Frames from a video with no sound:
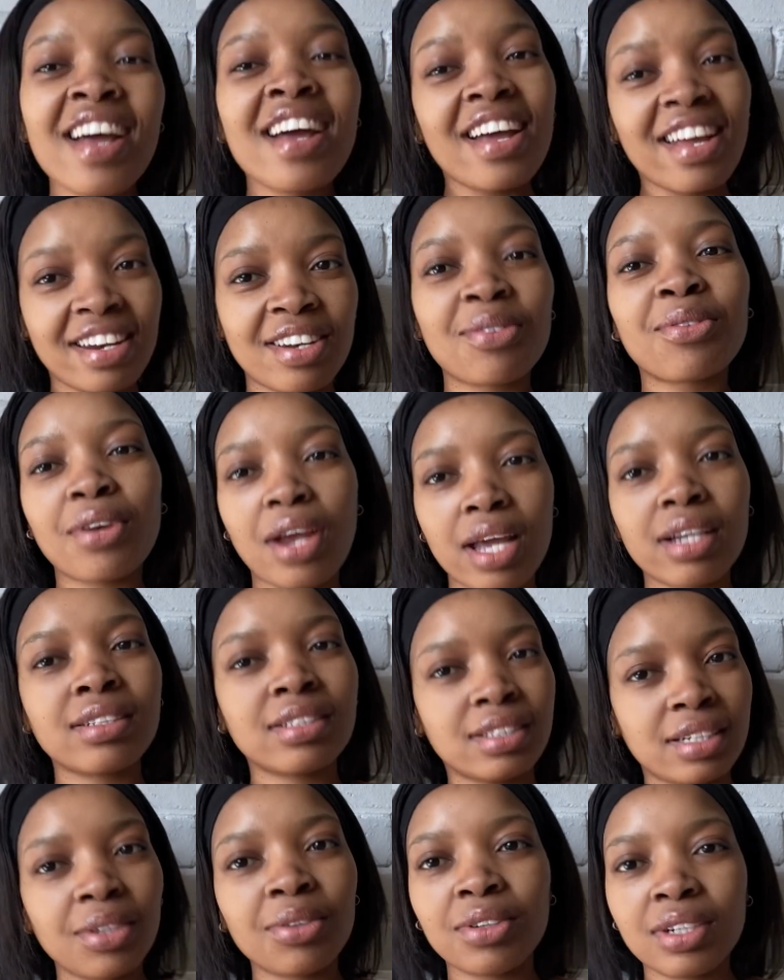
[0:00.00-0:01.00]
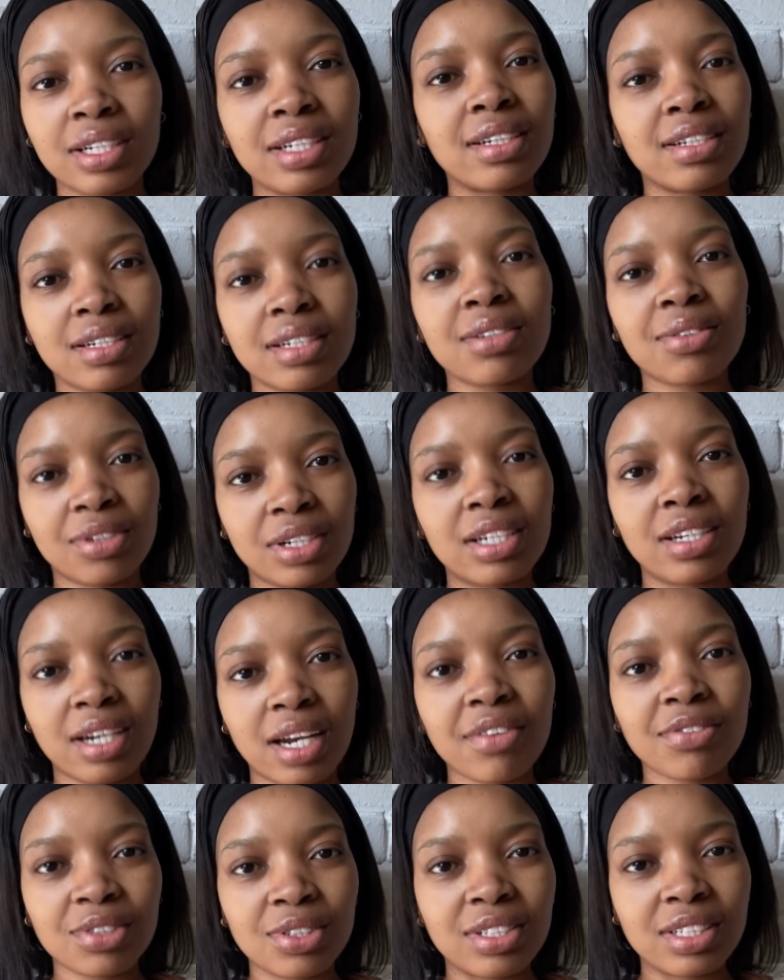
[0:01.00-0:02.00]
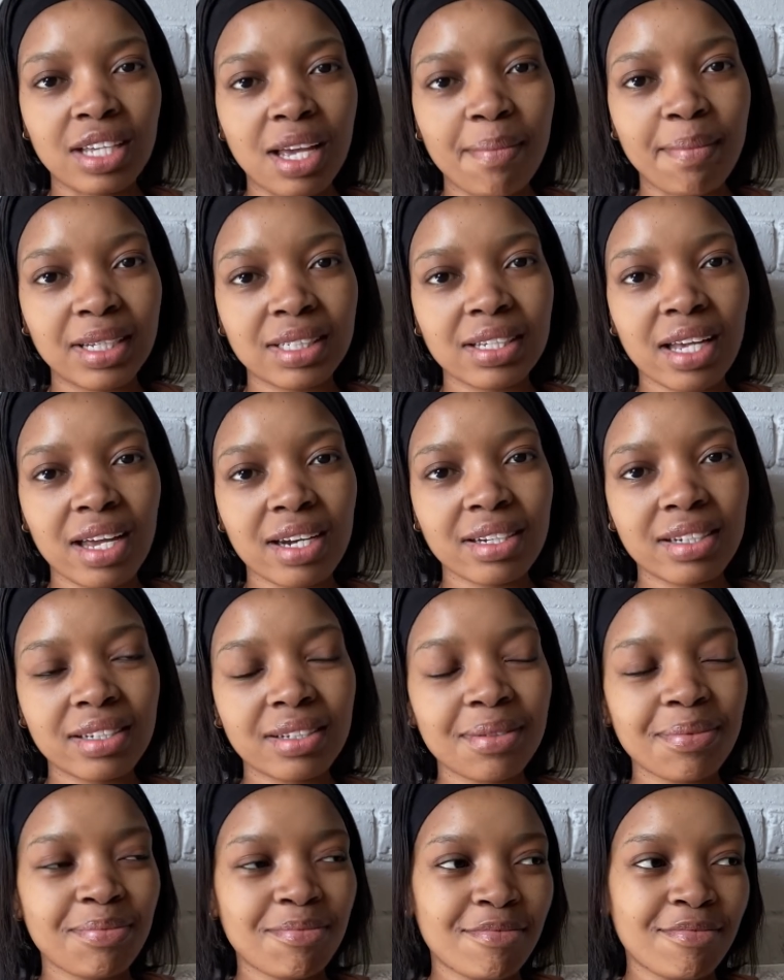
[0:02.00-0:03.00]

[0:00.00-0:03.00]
I'd genuinely really love to say I'm excited.